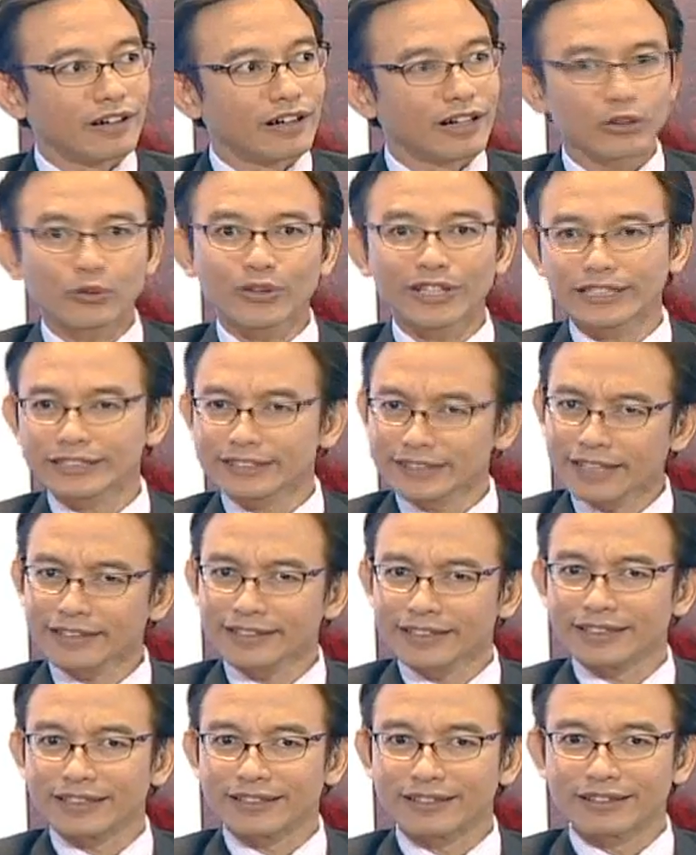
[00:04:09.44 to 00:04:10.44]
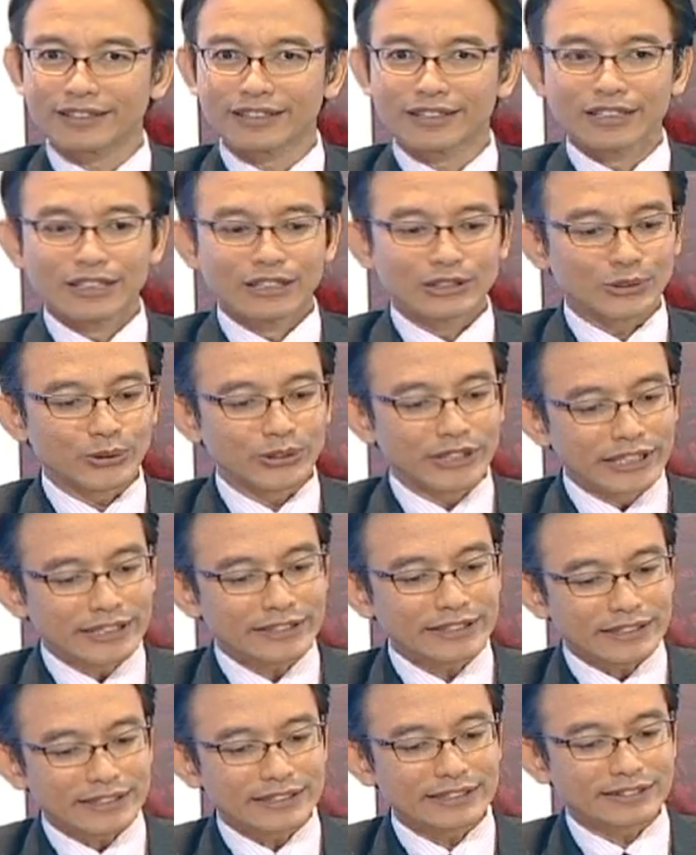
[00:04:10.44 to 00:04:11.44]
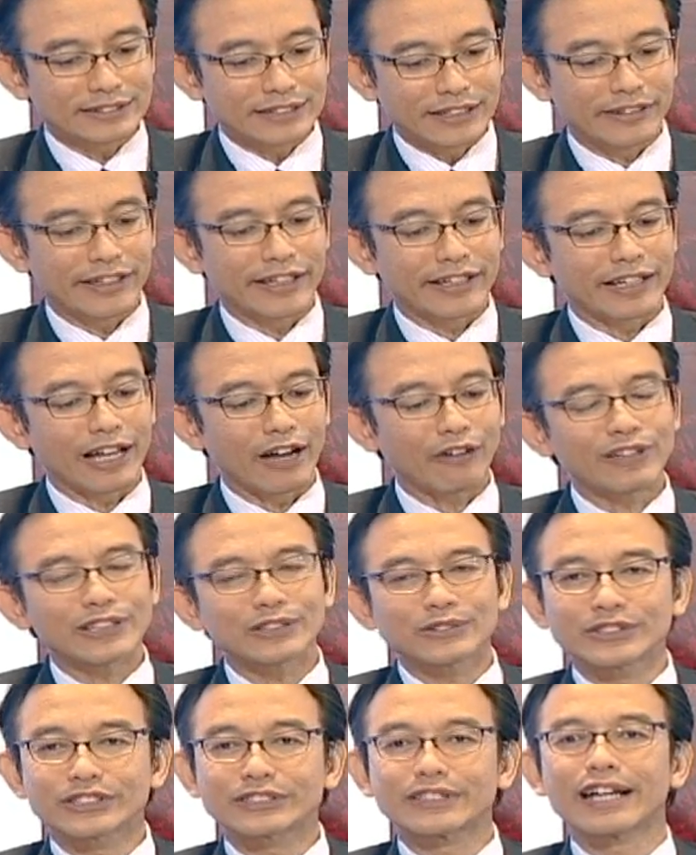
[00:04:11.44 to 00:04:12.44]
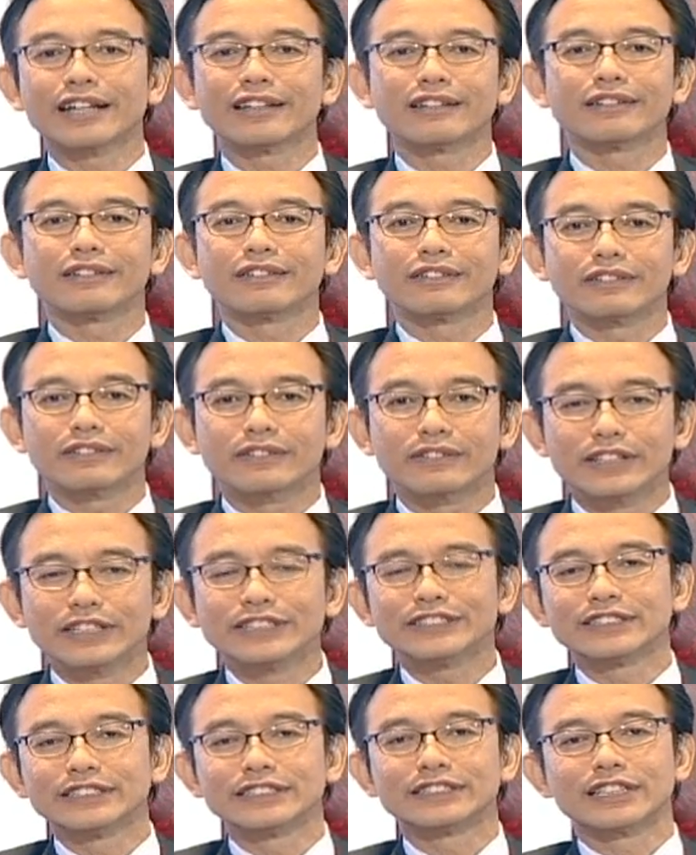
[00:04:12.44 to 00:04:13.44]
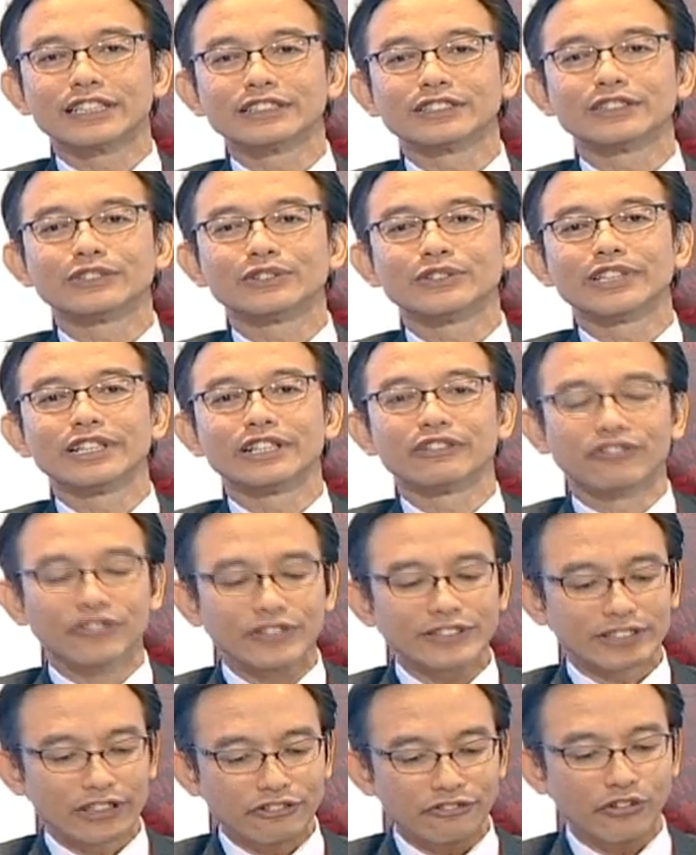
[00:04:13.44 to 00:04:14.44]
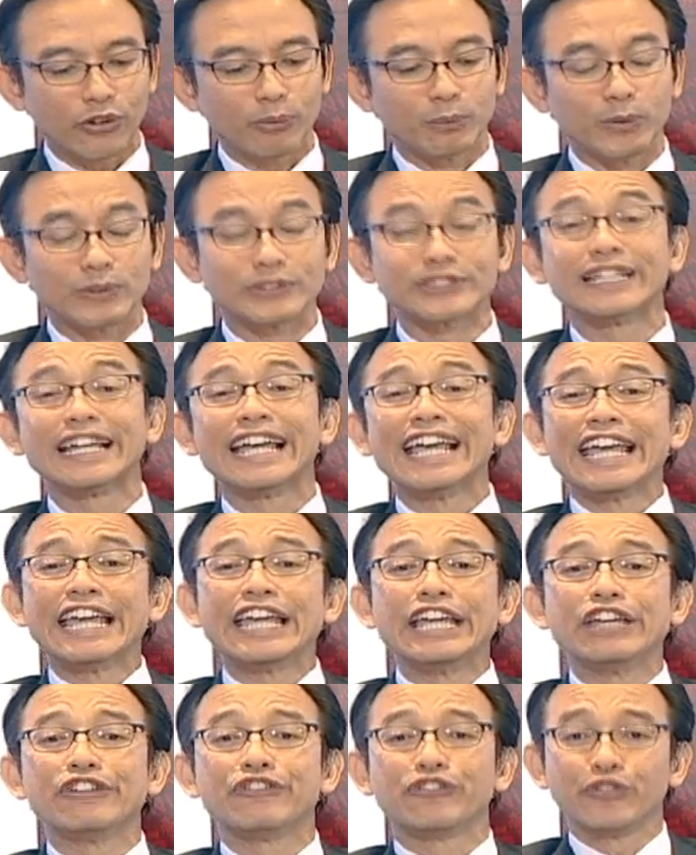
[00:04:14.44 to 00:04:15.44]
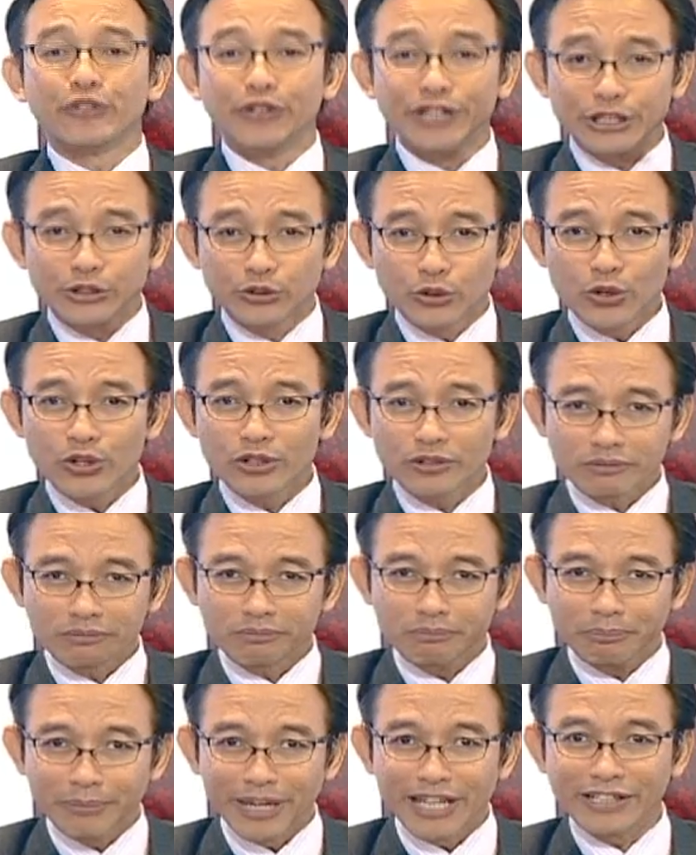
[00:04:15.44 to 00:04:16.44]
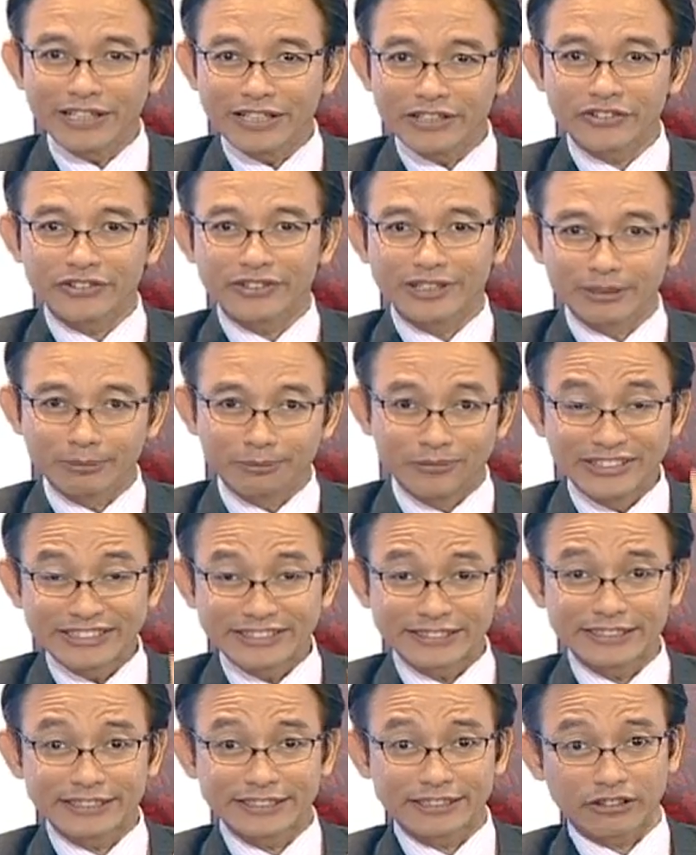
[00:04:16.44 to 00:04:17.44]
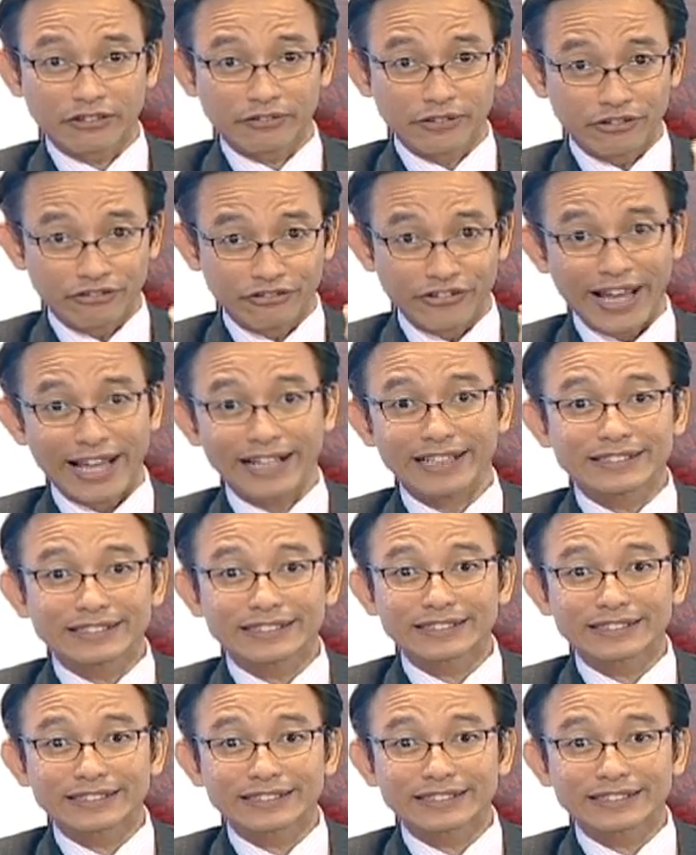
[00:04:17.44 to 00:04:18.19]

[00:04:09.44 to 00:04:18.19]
are quite exciting. So this is the thing. I want to start this discussion today first and foremost. If we don't manage the business of the fans,